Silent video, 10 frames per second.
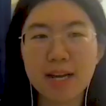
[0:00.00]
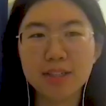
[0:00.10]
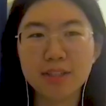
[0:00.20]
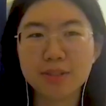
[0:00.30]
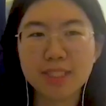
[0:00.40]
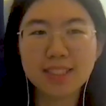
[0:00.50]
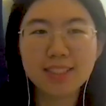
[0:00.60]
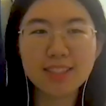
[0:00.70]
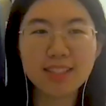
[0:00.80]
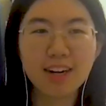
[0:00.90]
3
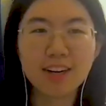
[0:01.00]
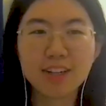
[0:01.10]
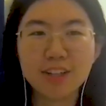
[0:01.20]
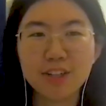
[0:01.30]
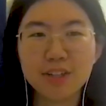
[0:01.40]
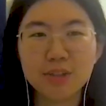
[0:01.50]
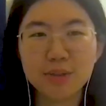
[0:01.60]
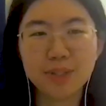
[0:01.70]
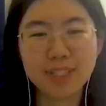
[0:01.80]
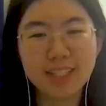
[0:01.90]
things are
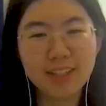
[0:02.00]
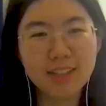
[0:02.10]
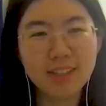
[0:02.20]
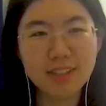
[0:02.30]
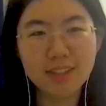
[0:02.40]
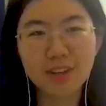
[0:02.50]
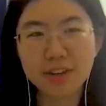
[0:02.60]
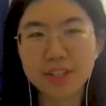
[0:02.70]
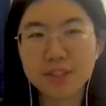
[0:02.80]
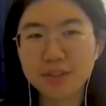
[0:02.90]
reading,
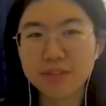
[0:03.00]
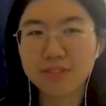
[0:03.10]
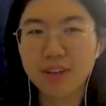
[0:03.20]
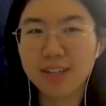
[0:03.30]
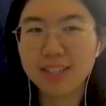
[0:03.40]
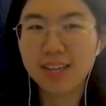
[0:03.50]
talking to a friend,